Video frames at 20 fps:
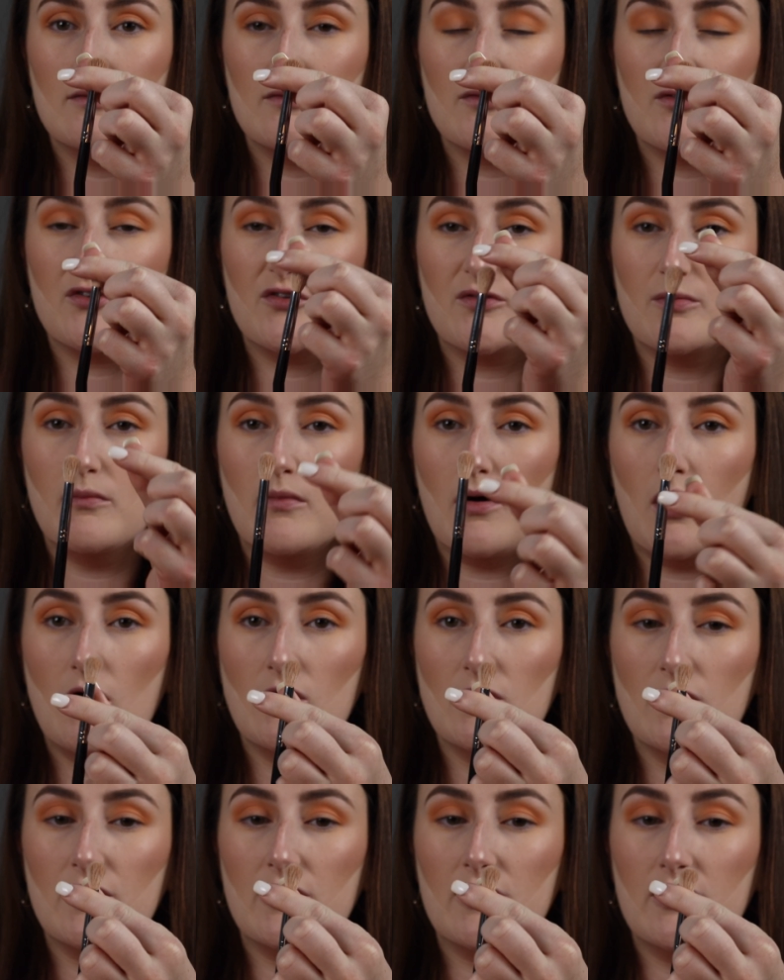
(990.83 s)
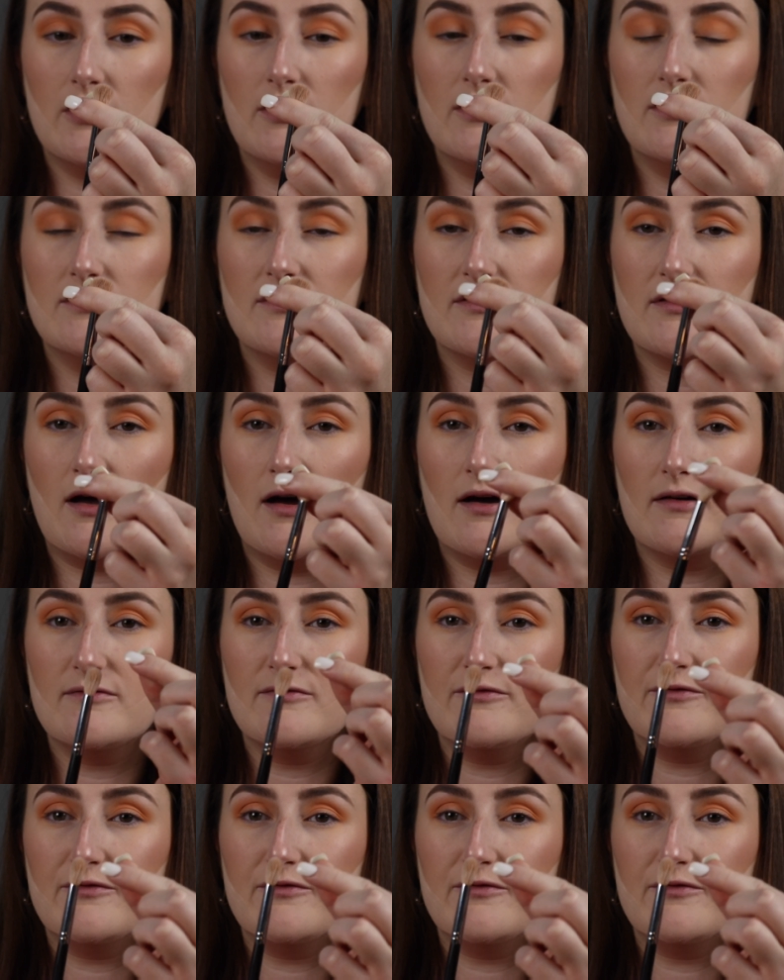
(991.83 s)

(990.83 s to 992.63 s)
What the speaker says: smaller. It's got